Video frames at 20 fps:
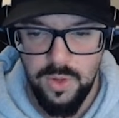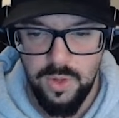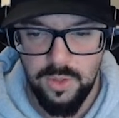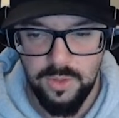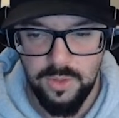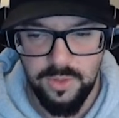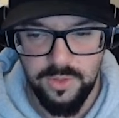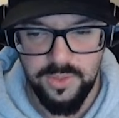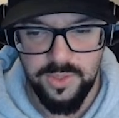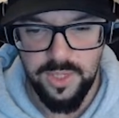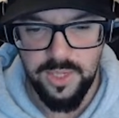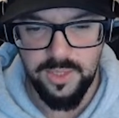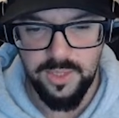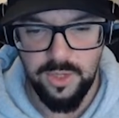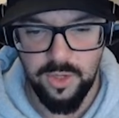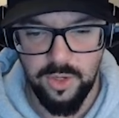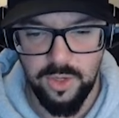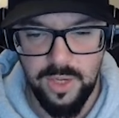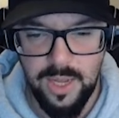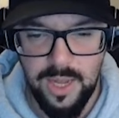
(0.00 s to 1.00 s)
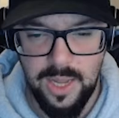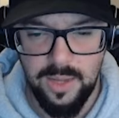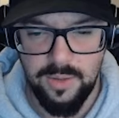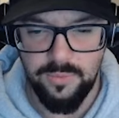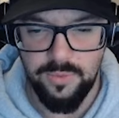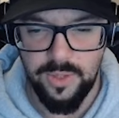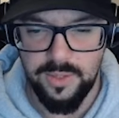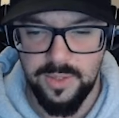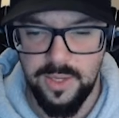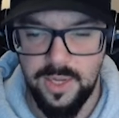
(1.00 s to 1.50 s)
they said that they're going to have
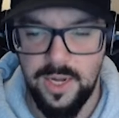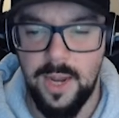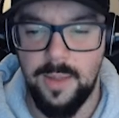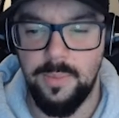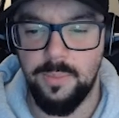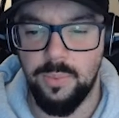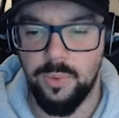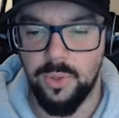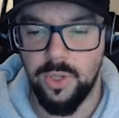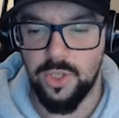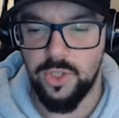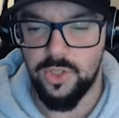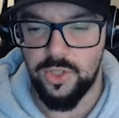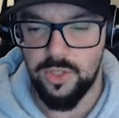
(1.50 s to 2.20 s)
a dynamic progression